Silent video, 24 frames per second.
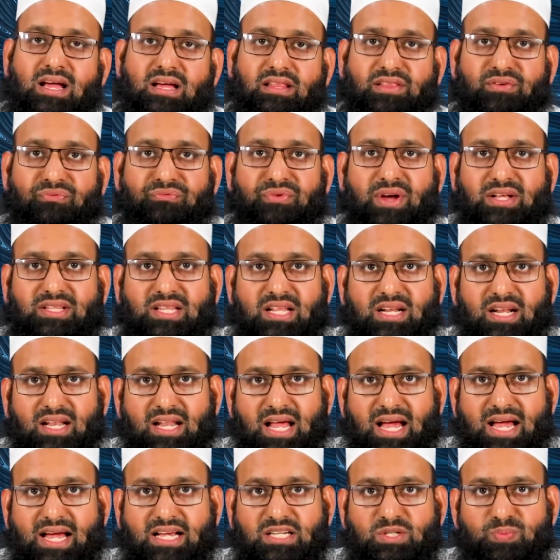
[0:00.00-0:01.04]
The fact that
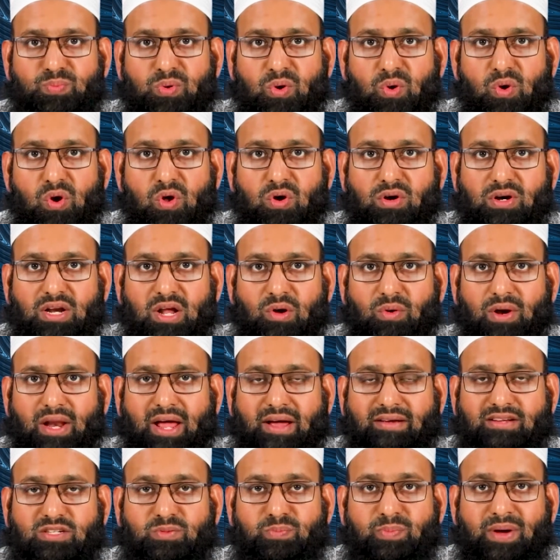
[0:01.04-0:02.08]
Allah has prolonged our
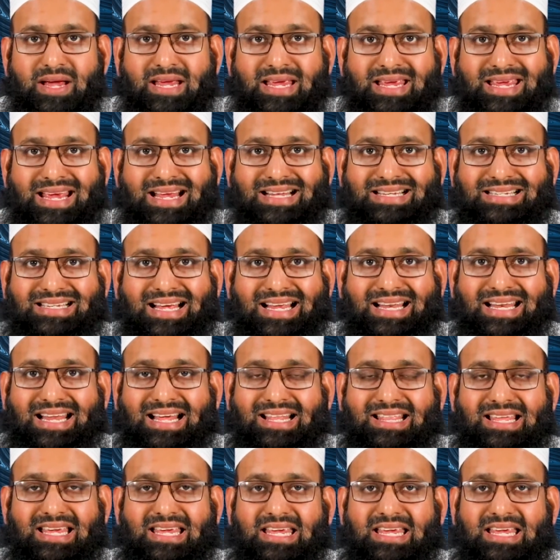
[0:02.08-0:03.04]
lives by yet another